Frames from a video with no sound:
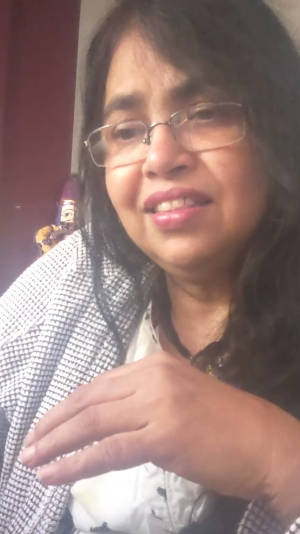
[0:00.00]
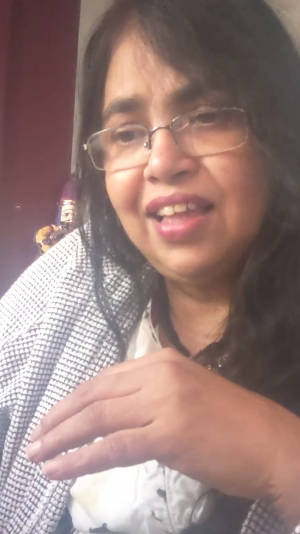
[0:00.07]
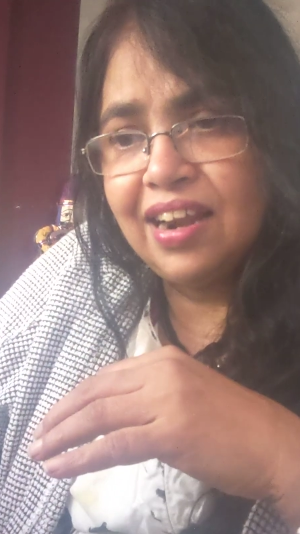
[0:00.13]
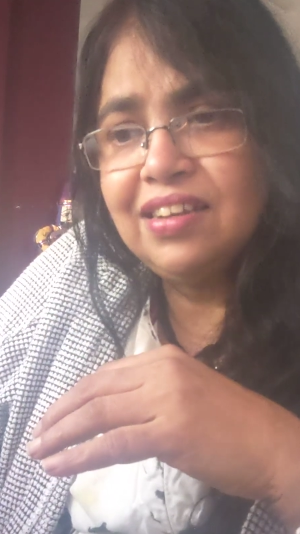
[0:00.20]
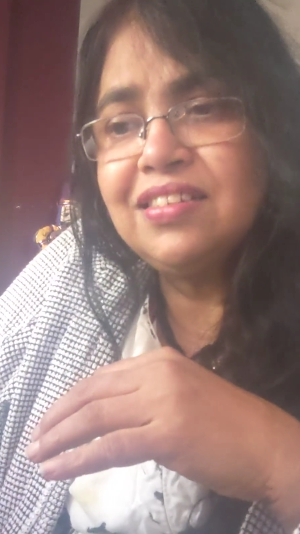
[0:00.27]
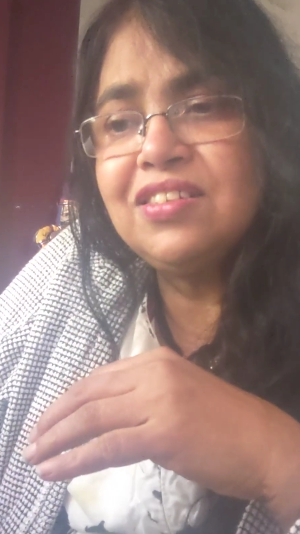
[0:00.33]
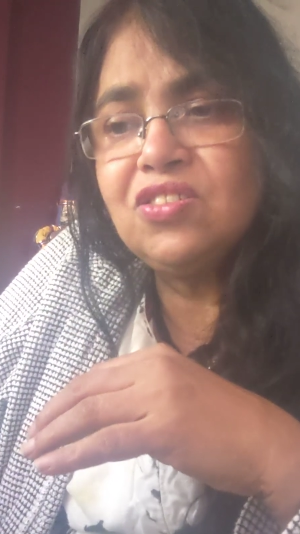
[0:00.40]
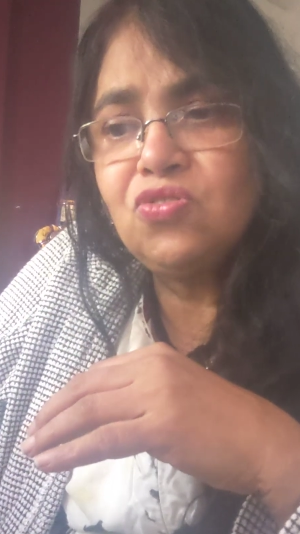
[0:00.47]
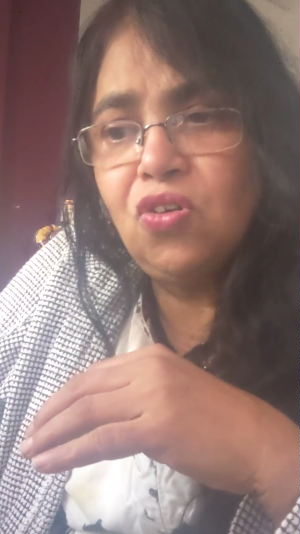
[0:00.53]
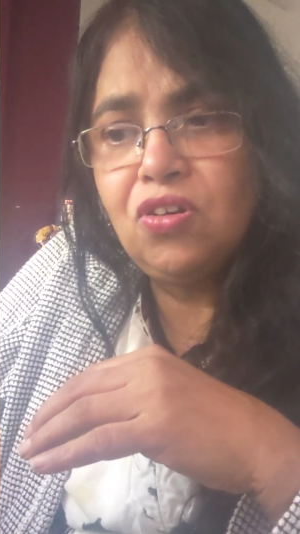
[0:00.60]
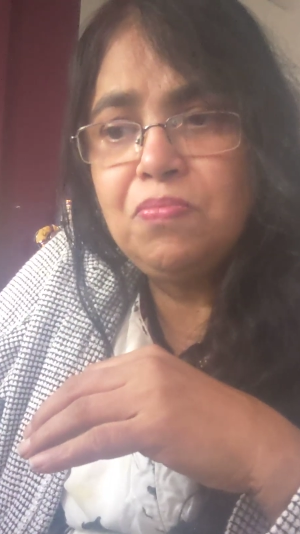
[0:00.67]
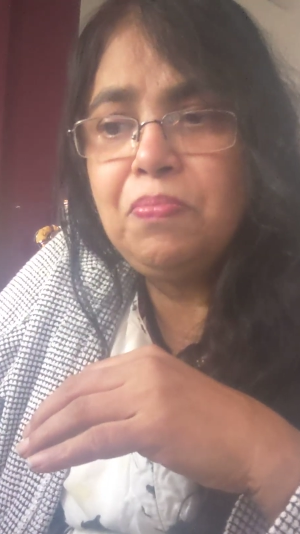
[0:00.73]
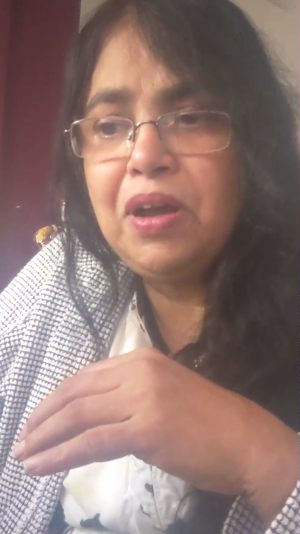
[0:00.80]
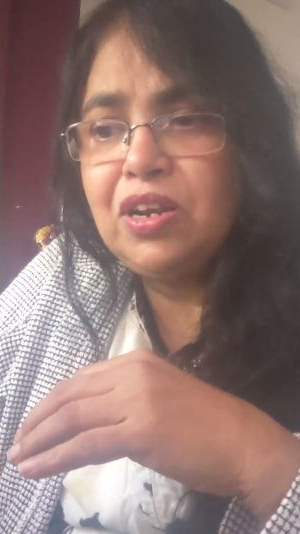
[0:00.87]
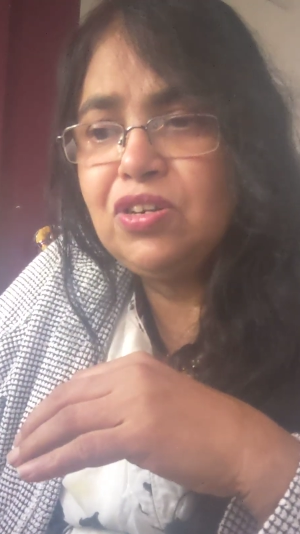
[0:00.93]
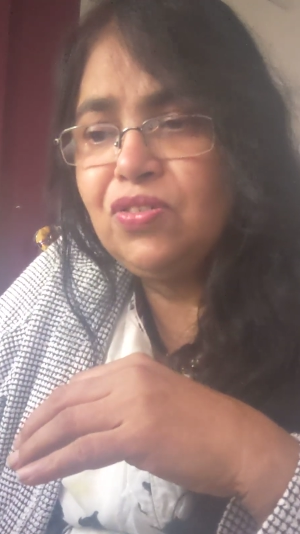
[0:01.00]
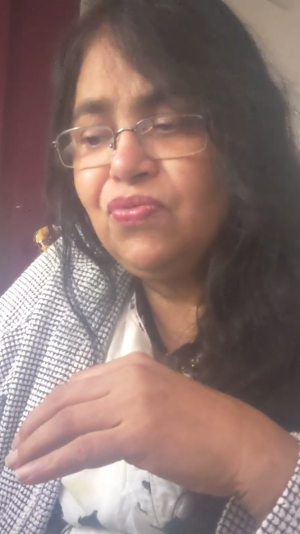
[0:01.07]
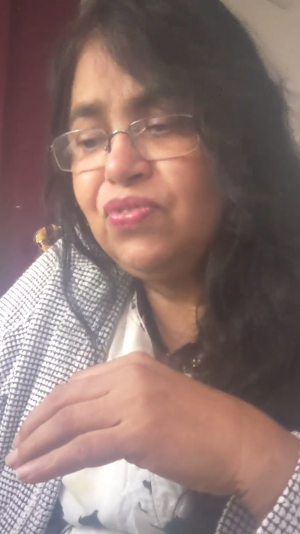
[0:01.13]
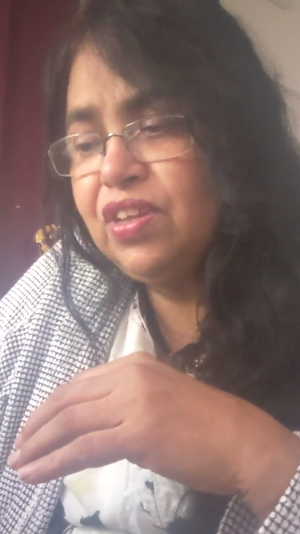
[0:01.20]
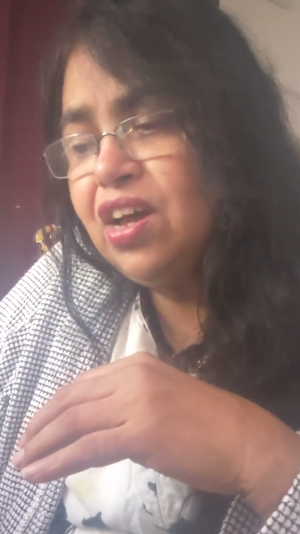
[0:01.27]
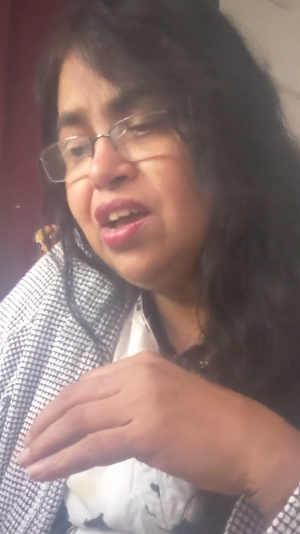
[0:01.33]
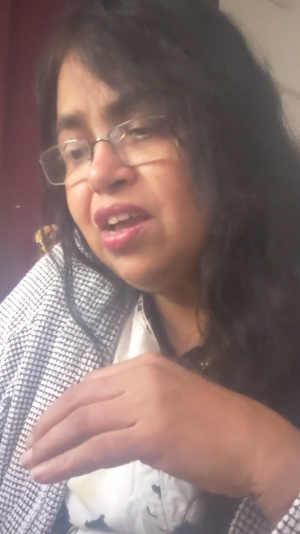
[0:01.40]
that is not part
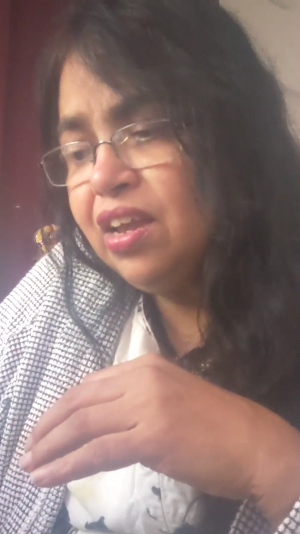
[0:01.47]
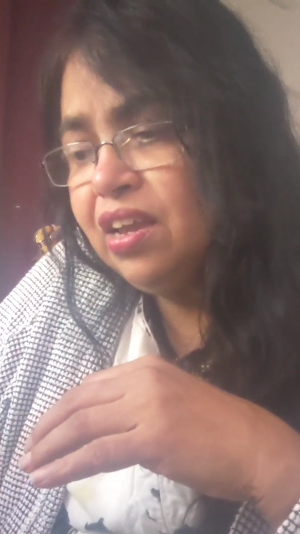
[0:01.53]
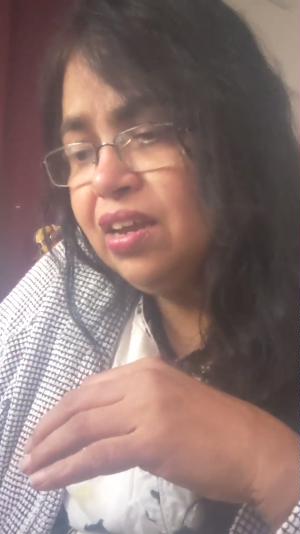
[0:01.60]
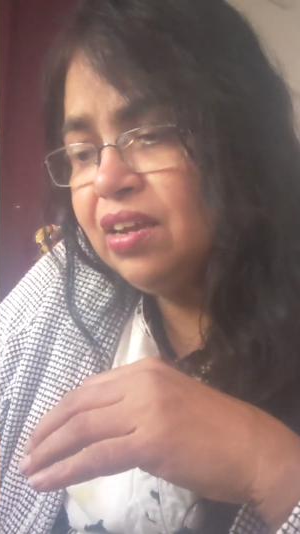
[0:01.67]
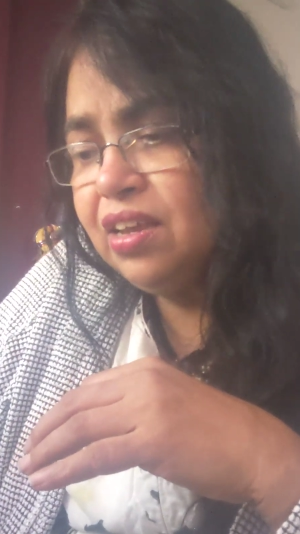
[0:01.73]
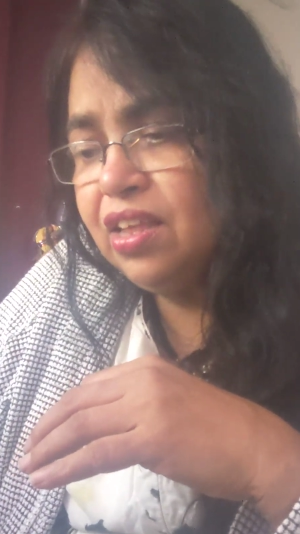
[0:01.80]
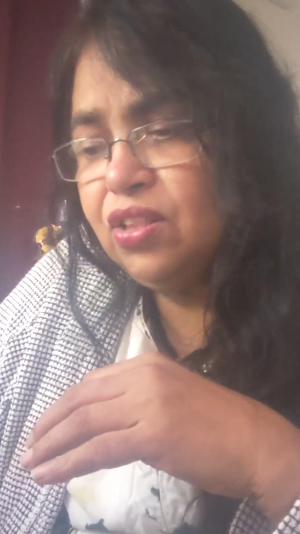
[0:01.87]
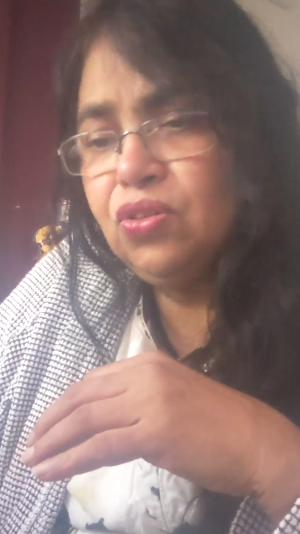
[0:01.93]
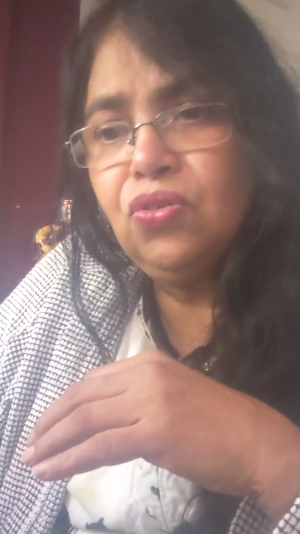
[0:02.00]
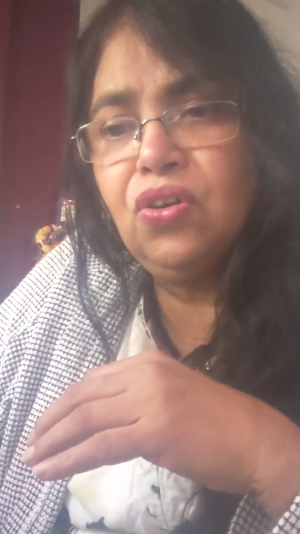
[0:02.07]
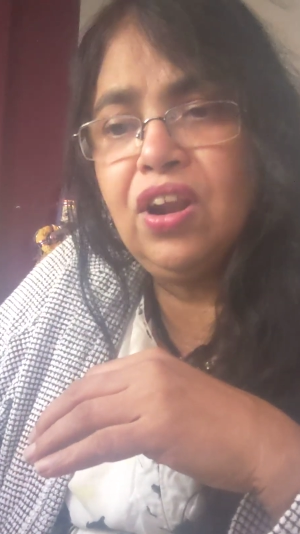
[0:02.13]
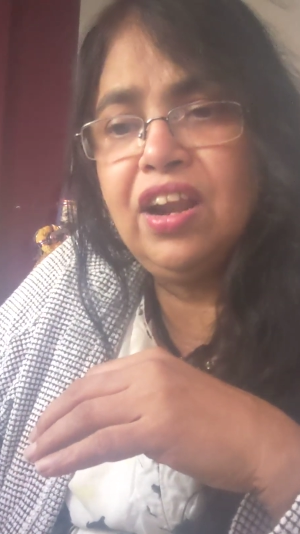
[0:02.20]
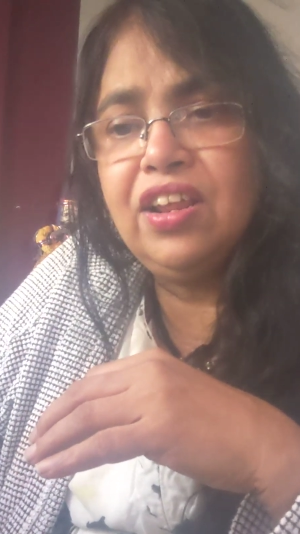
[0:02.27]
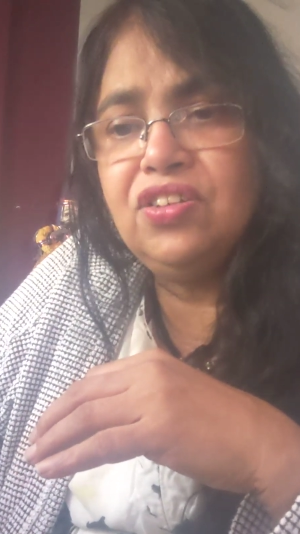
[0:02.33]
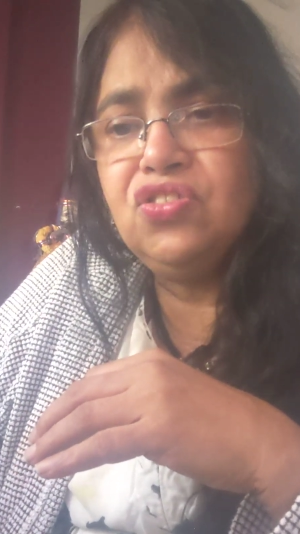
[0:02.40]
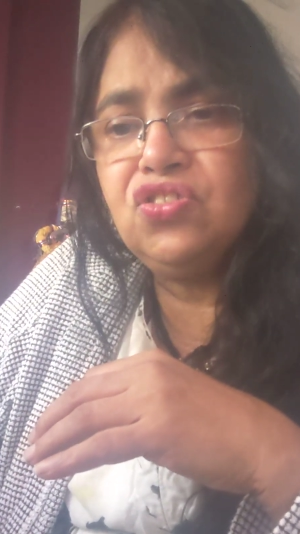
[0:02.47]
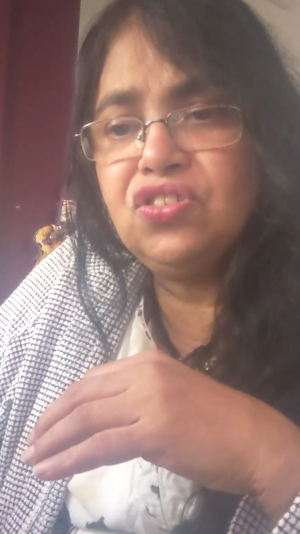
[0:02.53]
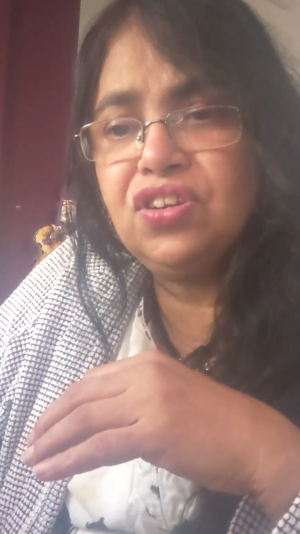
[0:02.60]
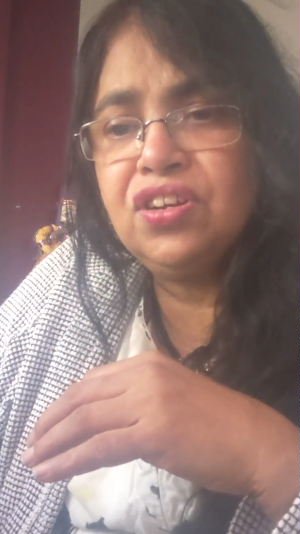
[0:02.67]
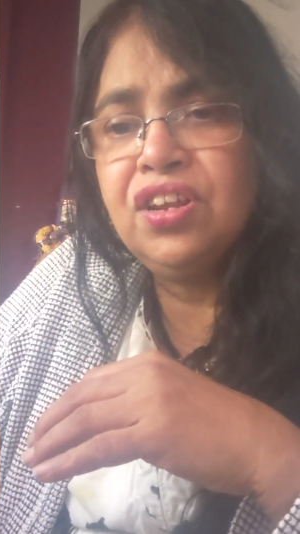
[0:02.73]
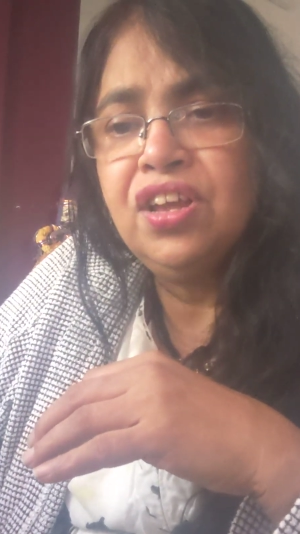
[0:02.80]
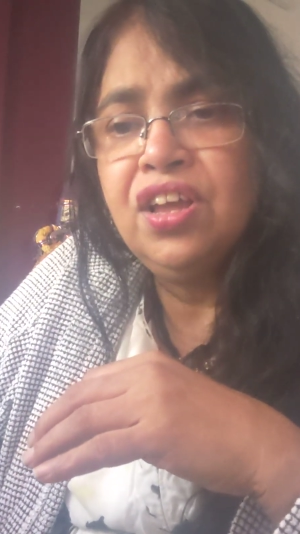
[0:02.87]
of the Hindu
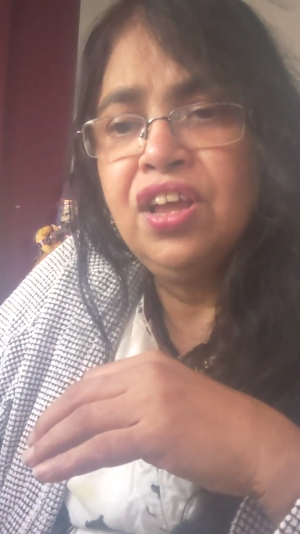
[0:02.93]
religion.